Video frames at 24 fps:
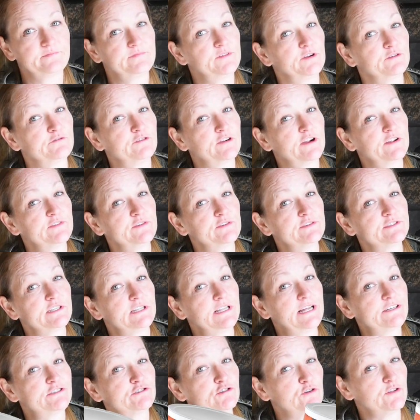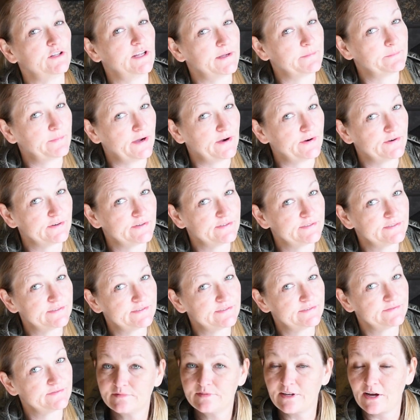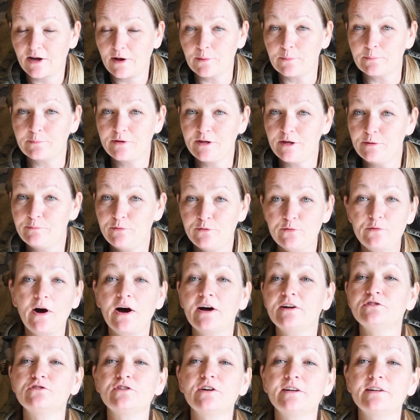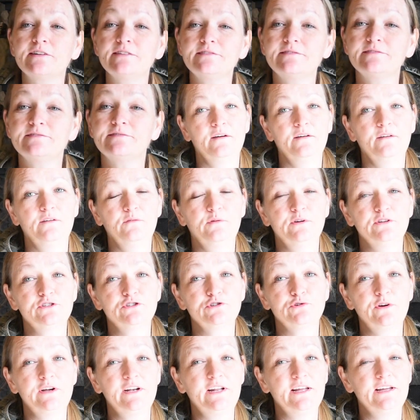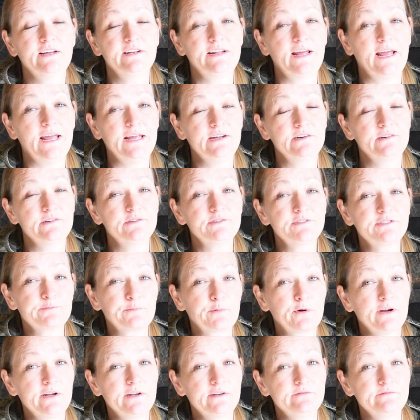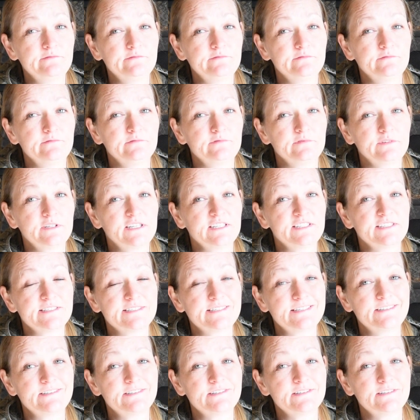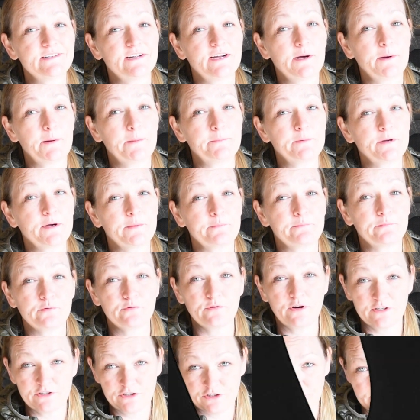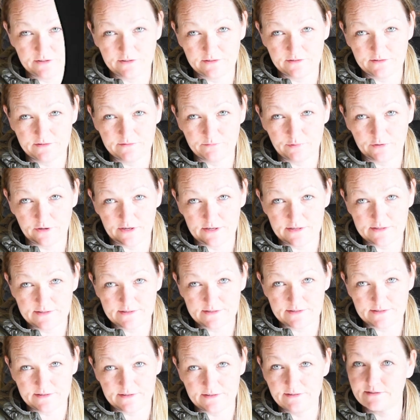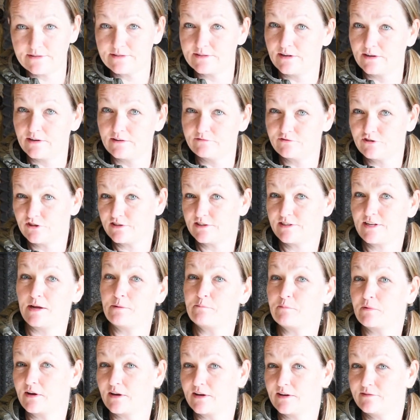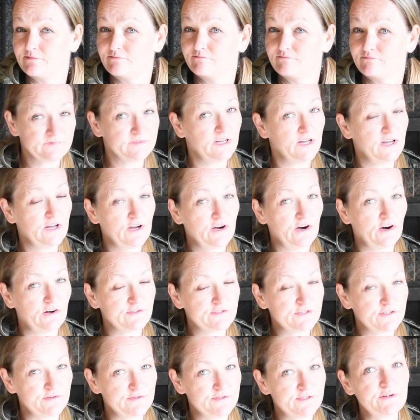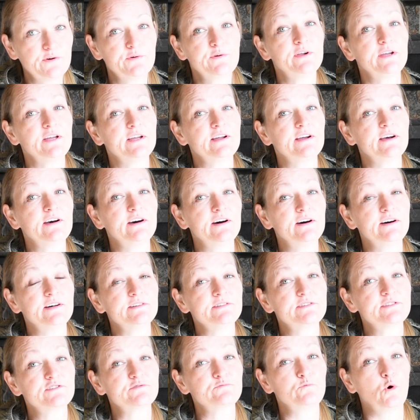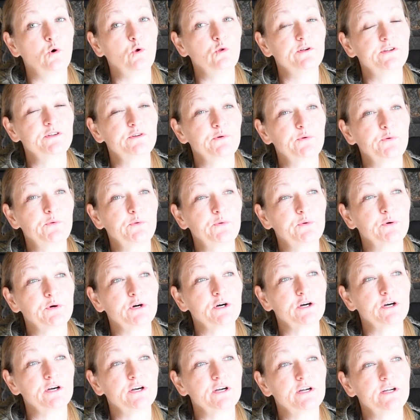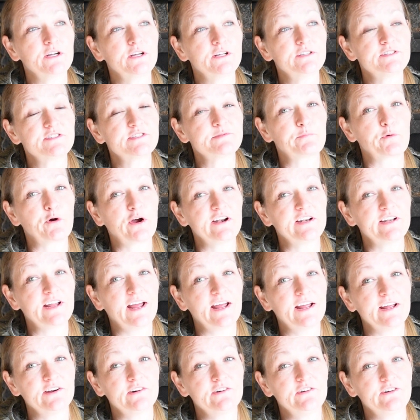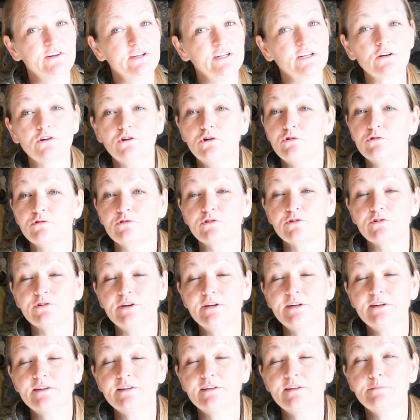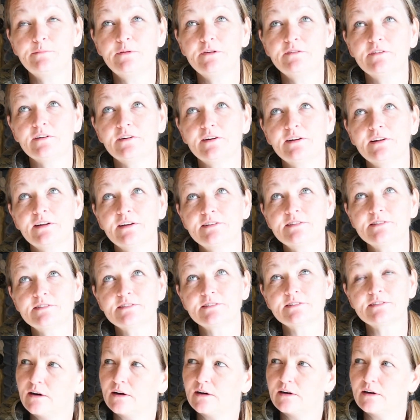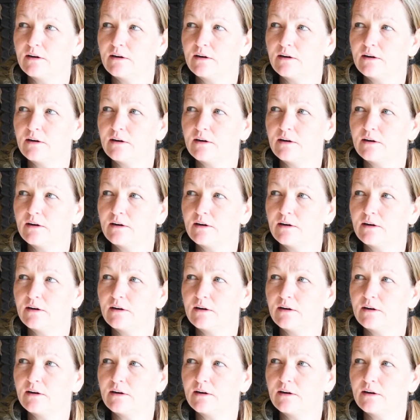Don't forget those electrolyte powders to help keep you hydrated. When treating an ankle sprain, consider a compression brace instead of just taping it. Also, soaking a swollen or sprained ankle in a cold creek can be very nice.